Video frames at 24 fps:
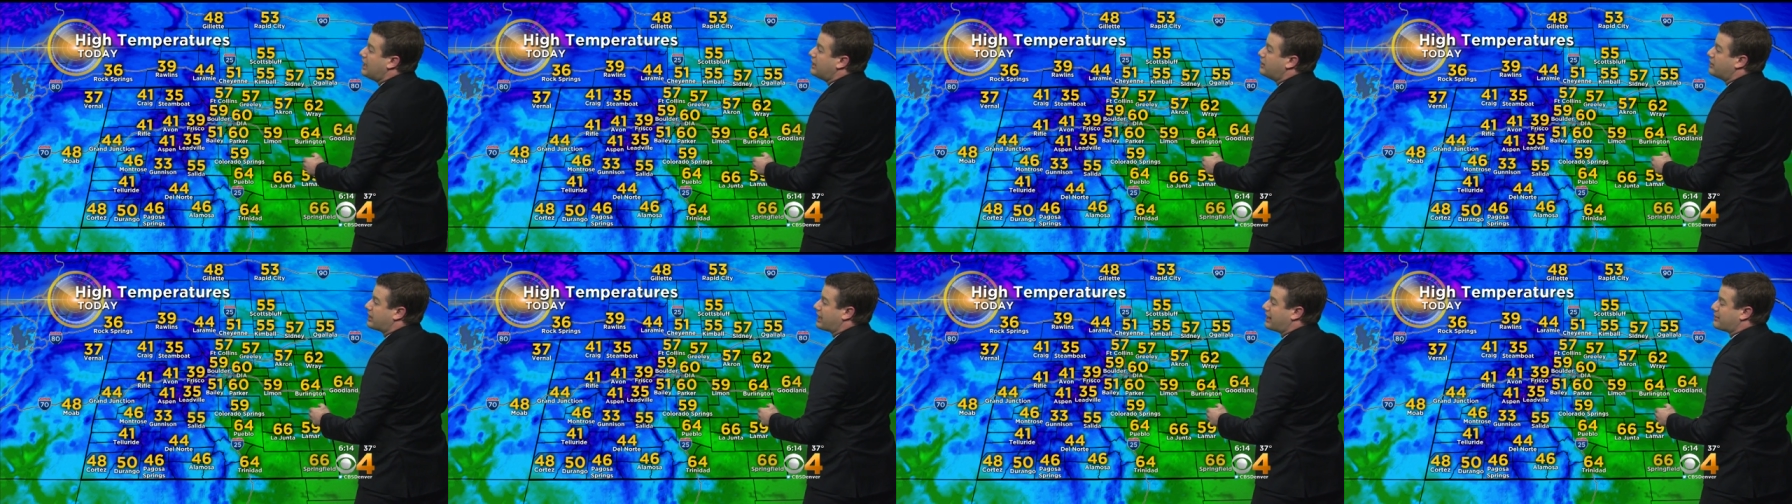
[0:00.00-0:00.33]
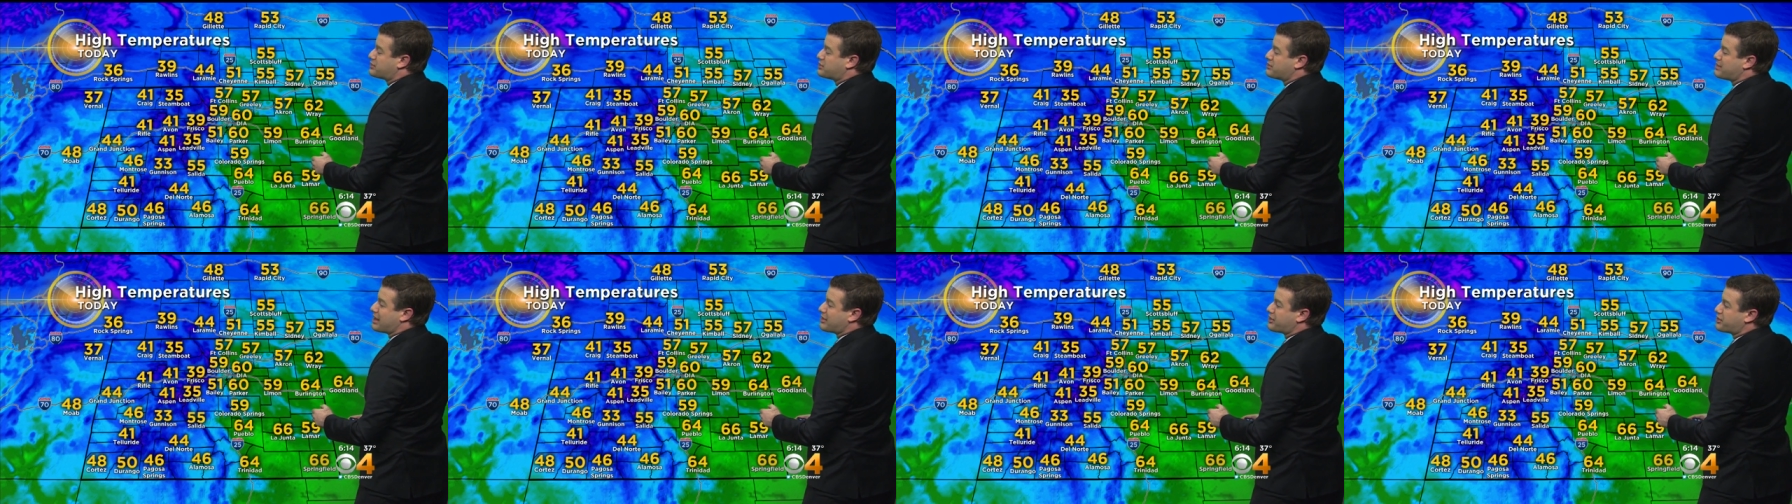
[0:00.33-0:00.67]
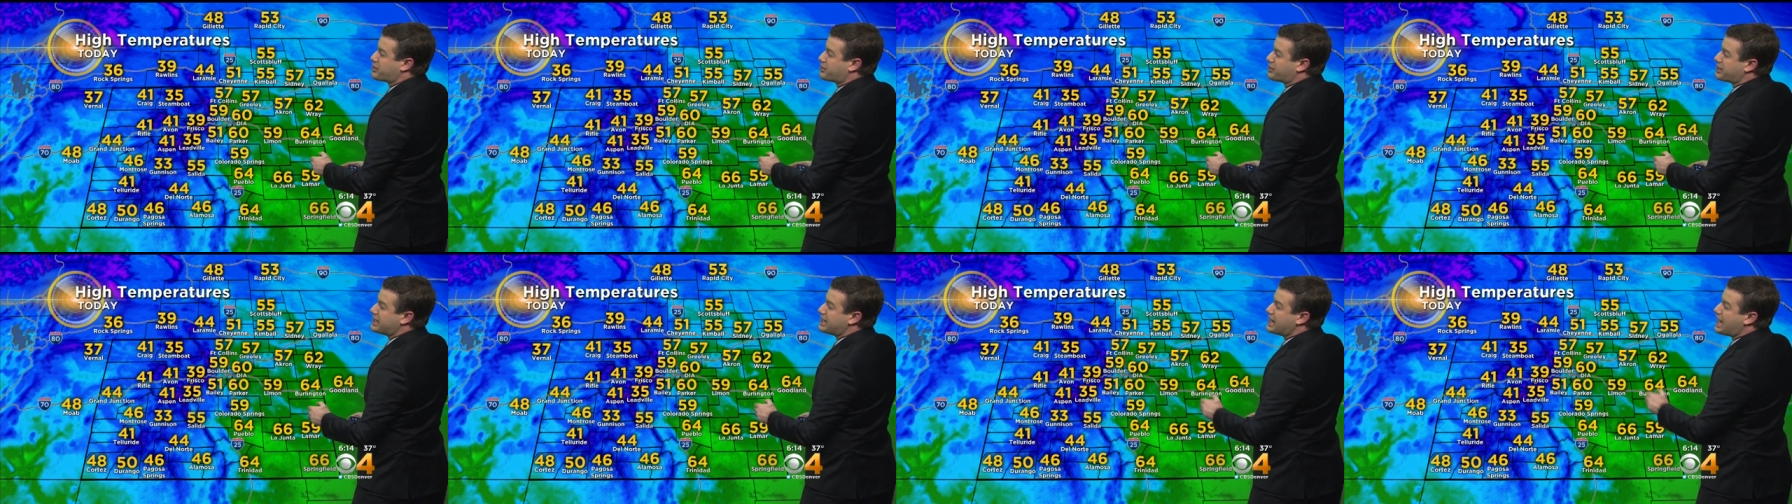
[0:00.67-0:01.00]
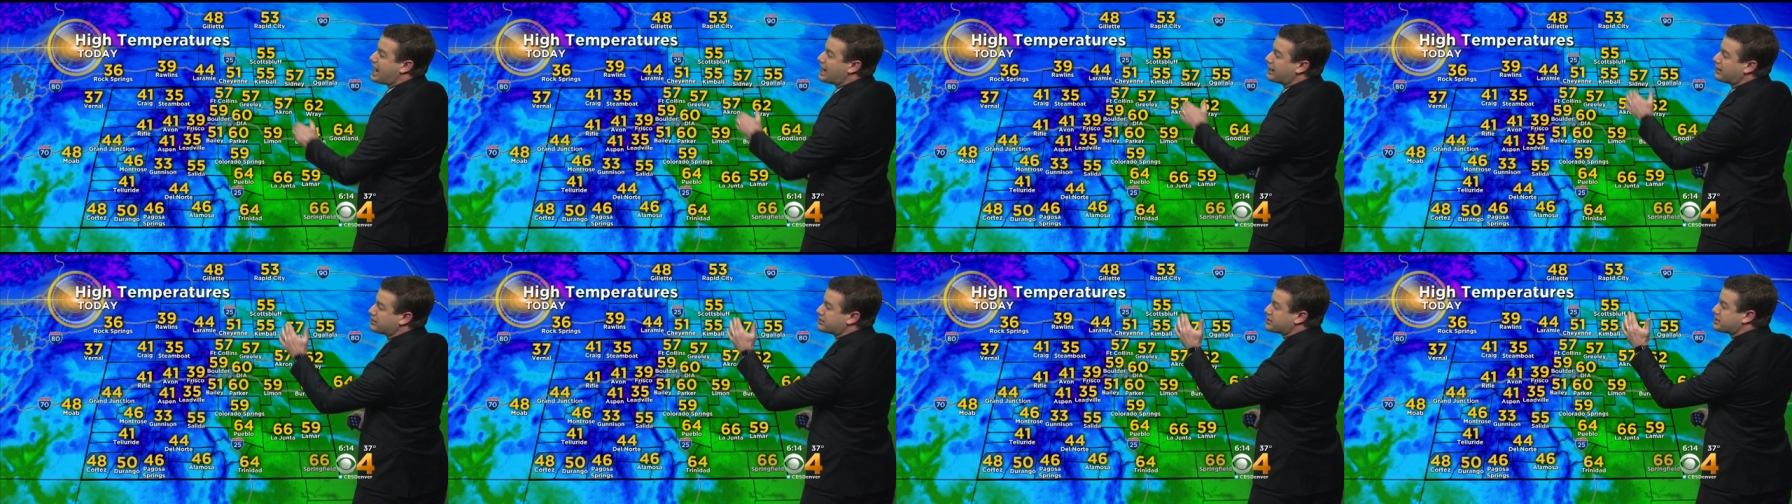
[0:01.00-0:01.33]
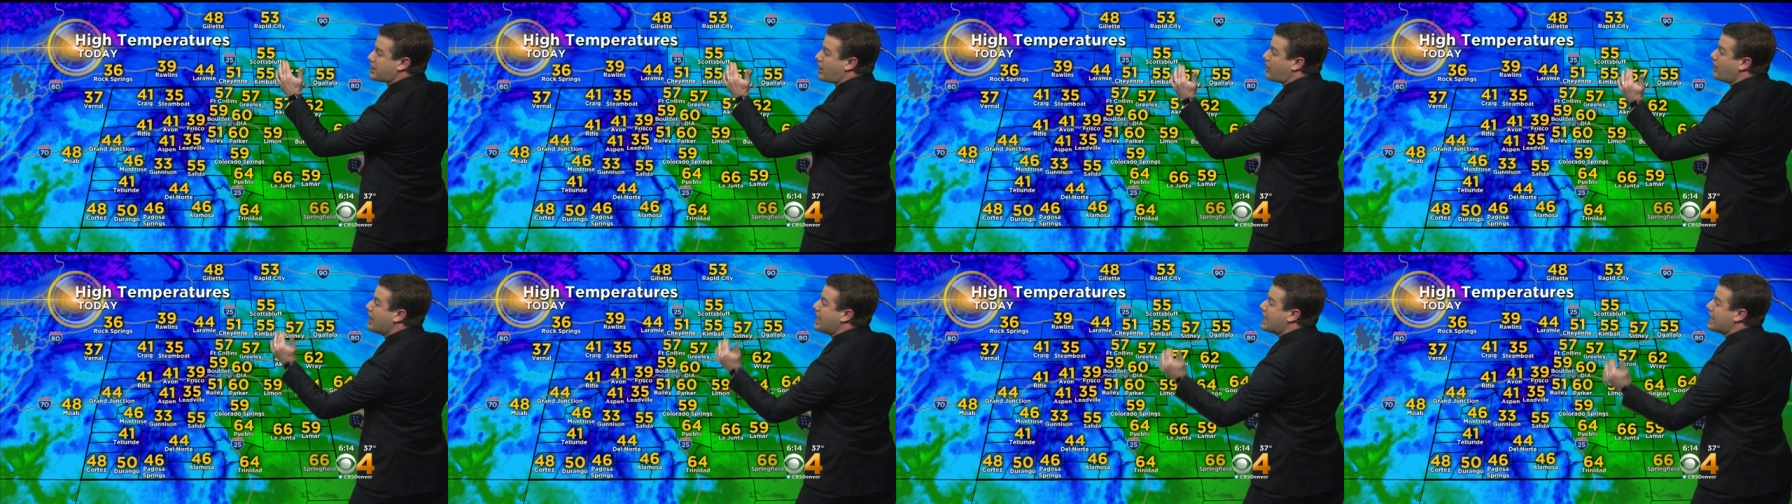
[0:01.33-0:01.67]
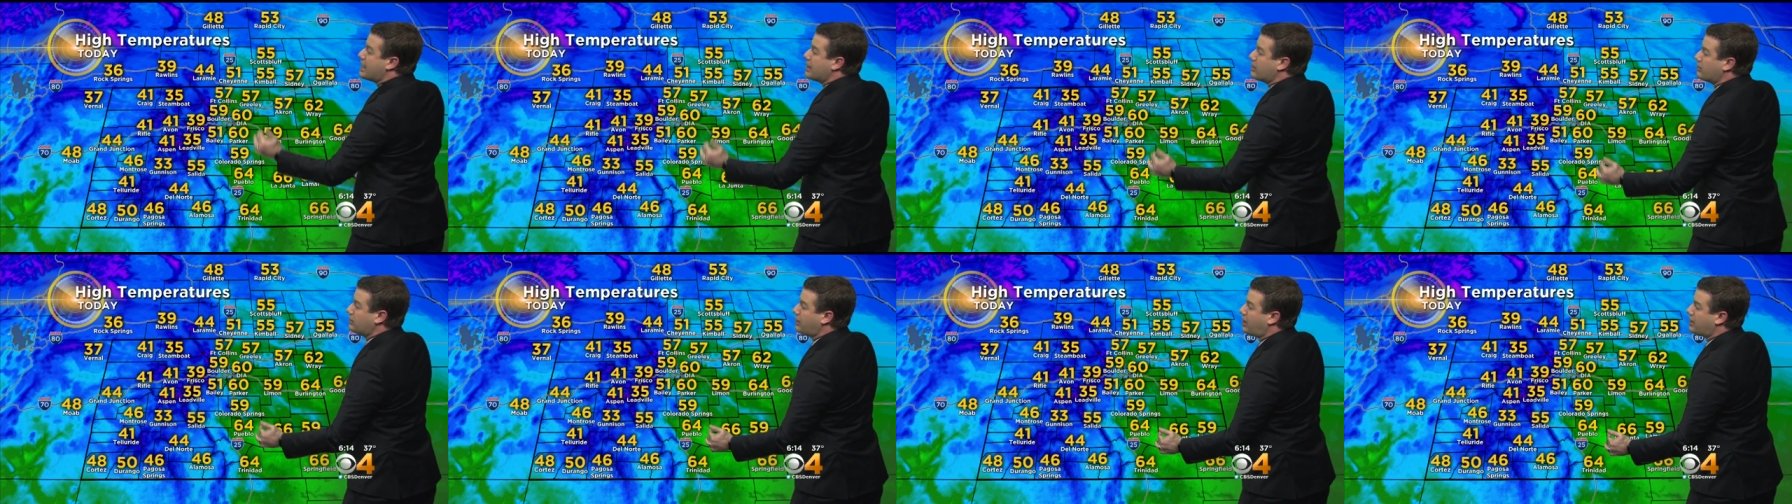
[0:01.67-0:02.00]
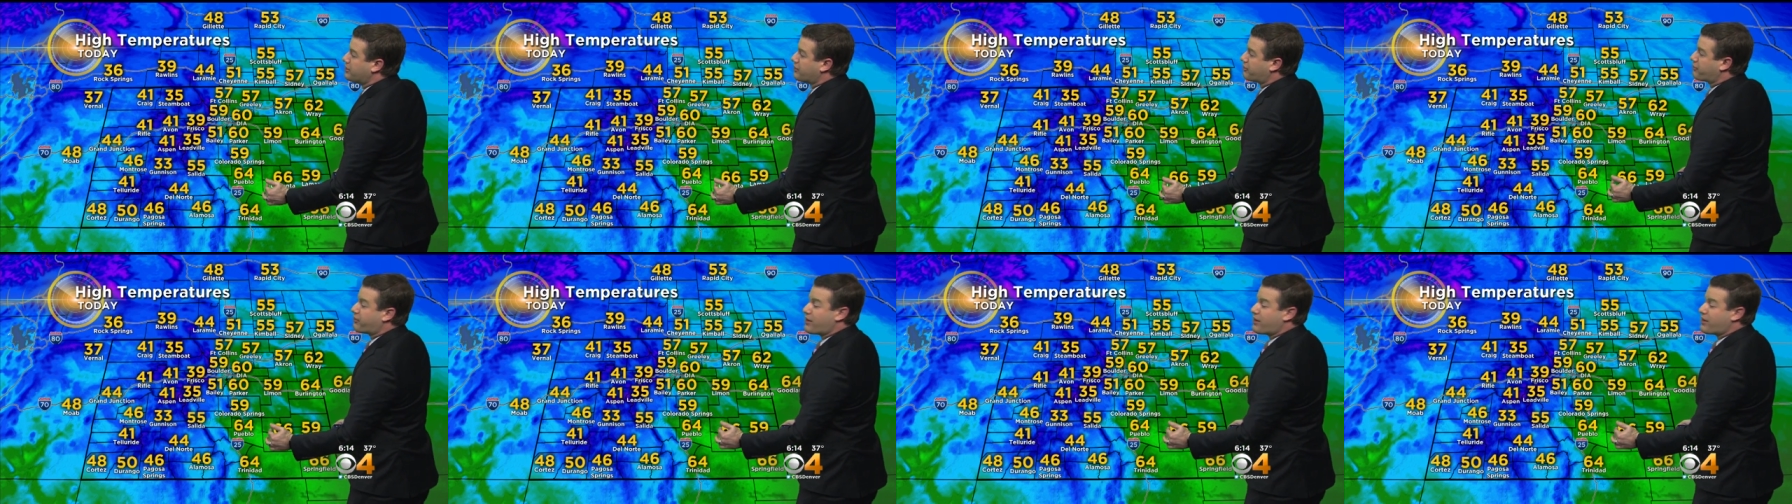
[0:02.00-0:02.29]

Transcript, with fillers: You'll get up to about 39 or so. Here along the